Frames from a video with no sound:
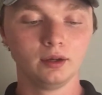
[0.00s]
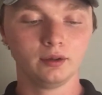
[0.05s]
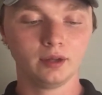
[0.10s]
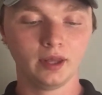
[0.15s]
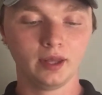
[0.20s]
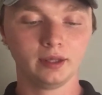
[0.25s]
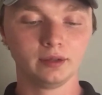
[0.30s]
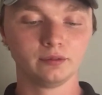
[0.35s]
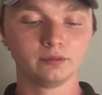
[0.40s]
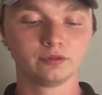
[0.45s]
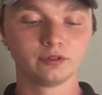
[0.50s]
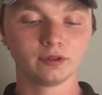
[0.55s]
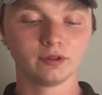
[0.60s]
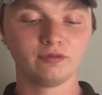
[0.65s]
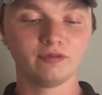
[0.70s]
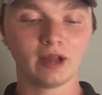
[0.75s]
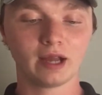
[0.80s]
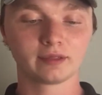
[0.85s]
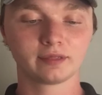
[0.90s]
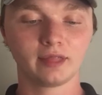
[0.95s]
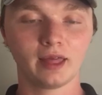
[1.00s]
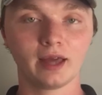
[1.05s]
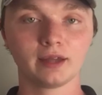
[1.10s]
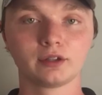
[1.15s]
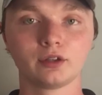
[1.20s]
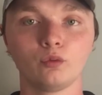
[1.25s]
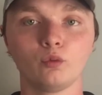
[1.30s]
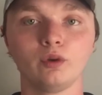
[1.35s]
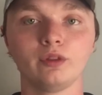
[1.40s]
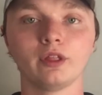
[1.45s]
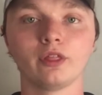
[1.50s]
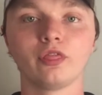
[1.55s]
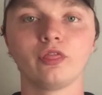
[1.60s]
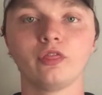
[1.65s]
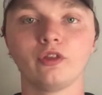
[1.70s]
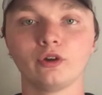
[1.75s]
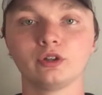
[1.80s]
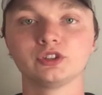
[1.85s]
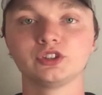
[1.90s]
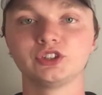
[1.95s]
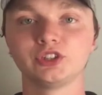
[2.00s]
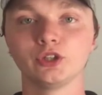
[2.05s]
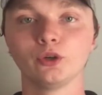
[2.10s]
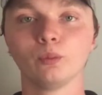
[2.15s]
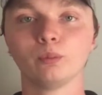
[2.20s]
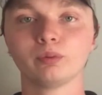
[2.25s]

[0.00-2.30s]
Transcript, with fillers: And for the fact that when the third seal